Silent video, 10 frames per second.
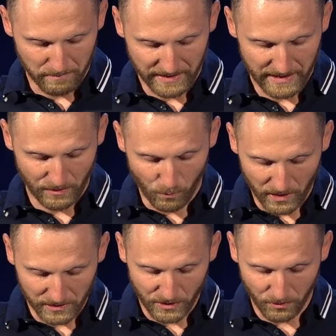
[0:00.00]
by a
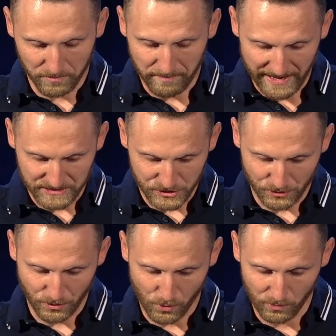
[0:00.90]
well-known
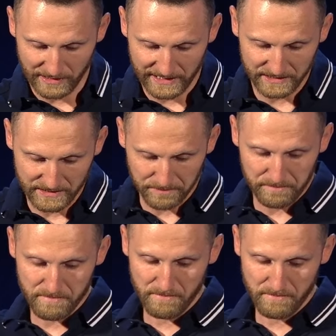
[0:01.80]
pastor who led the